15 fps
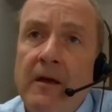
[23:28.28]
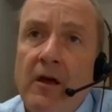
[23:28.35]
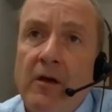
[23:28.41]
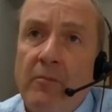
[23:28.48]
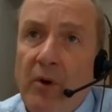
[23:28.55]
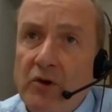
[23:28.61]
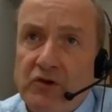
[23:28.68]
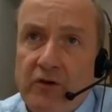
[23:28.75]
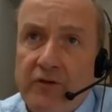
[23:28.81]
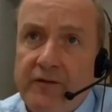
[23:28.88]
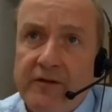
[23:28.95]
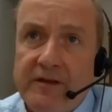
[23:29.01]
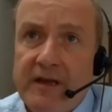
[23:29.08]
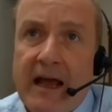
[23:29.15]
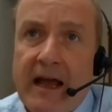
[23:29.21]
Post
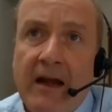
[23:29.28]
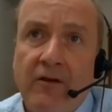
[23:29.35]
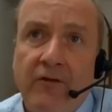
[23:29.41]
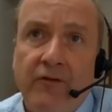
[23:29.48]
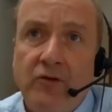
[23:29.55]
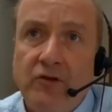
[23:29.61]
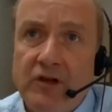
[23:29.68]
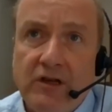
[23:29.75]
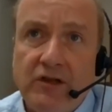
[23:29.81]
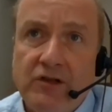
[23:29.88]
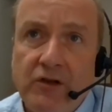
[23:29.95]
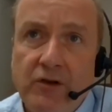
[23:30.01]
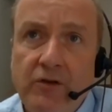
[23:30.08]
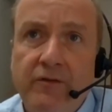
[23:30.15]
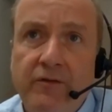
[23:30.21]
Office and
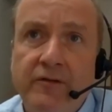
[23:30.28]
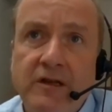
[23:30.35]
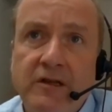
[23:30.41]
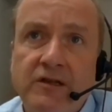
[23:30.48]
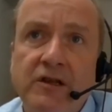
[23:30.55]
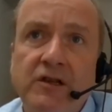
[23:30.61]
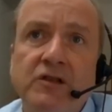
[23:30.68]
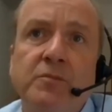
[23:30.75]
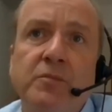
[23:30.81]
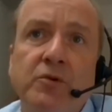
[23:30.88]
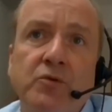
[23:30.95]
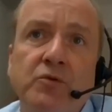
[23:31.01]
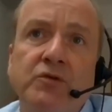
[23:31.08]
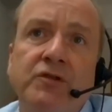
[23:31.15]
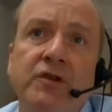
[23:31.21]
Fujitsu, for instance, but
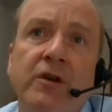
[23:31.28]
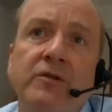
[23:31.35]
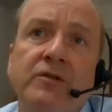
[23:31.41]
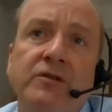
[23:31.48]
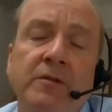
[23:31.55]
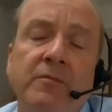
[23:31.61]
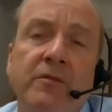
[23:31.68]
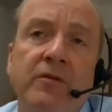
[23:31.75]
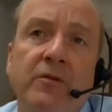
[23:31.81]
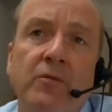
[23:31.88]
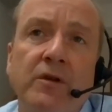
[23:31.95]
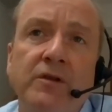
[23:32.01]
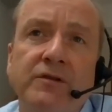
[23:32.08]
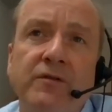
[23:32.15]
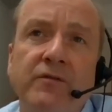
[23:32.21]
also some of the
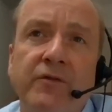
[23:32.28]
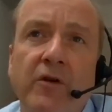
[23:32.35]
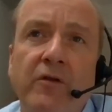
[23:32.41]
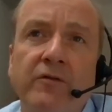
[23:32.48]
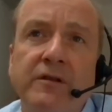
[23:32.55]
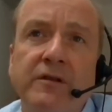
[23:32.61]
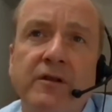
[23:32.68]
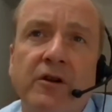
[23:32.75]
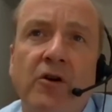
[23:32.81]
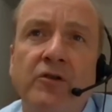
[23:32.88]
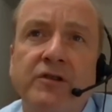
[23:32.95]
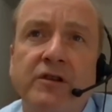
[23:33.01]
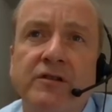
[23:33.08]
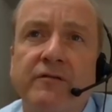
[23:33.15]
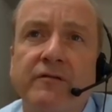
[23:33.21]
ones involved in the
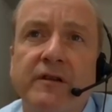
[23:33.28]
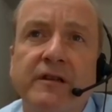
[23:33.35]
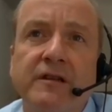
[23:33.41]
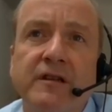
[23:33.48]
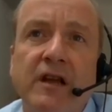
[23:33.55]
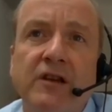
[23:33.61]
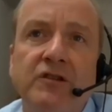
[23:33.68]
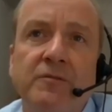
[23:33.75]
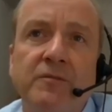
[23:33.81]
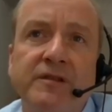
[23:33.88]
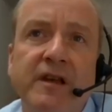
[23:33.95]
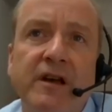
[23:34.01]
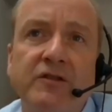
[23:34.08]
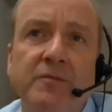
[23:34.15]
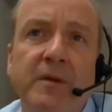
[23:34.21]
conduct of litigation
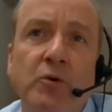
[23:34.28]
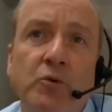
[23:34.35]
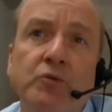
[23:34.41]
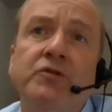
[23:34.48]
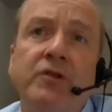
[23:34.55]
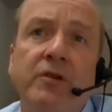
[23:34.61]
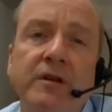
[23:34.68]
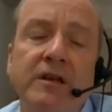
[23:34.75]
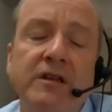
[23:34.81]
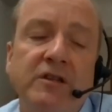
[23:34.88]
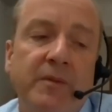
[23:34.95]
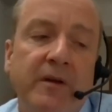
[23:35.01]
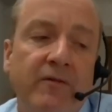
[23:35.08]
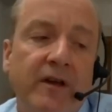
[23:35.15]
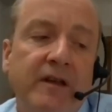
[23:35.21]
themselves may also need
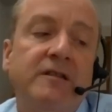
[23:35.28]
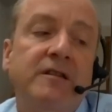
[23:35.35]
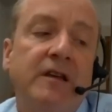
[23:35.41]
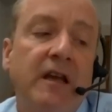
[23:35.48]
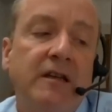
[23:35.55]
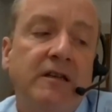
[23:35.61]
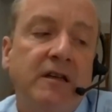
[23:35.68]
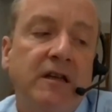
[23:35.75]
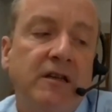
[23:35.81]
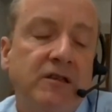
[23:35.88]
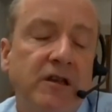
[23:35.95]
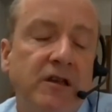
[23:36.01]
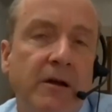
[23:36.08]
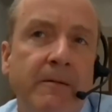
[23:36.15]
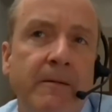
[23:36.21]
to be investigated.
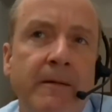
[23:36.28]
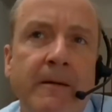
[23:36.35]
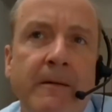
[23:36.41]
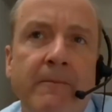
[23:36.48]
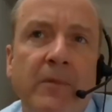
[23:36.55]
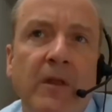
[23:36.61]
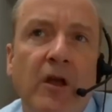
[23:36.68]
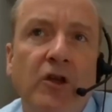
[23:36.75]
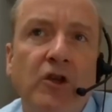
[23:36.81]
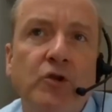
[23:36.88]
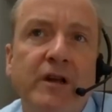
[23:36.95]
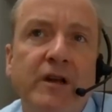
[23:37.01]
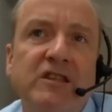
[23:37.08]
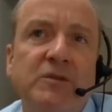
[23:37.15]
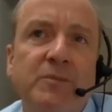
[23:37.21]
So
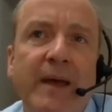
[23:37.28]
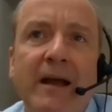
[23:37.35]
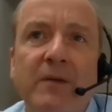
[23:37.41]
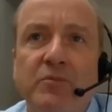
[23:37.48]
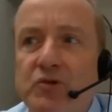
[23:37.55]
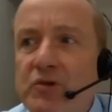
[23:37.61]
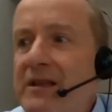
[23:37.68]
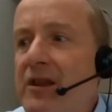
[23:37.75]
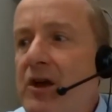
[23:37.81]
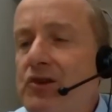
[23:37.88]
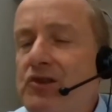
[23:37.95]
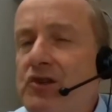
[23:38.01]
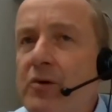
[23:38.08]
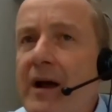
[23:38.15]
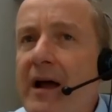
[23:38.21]
you'd expect between
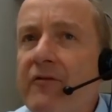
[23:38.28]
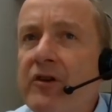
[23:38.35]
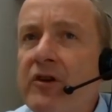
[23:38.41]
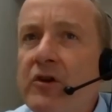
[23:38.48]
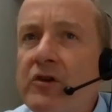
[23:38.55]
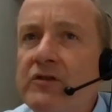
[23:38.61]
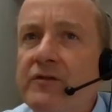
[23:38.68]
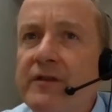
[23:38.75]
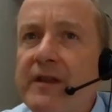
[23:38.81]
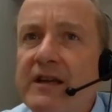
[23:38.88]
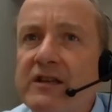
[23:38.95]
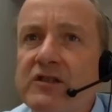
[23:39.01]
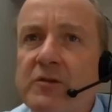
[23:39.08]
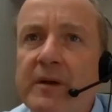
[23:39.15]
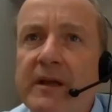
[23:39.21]
those two avenues for
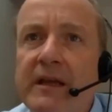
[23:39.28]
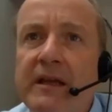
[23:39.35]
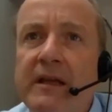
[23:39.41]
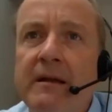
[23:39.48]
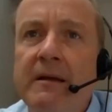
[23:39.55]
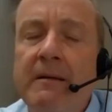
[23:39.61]
there to be